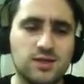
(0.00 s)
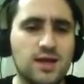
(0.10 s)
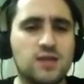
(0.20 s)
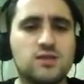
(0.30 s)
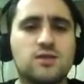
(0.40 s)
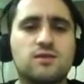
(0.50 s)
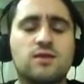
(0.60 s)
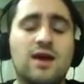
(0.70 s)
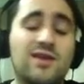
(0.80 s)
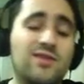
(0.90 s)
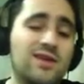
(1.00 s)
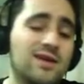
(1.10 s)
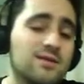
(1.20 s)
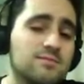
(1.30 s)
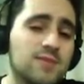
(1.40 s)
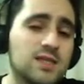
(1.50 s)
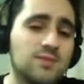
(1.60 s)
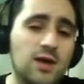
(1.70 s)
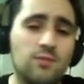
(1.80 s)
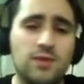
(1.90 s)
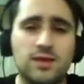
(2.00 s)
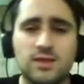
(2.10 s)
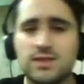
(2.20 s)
the engine, I think, that's my opinion.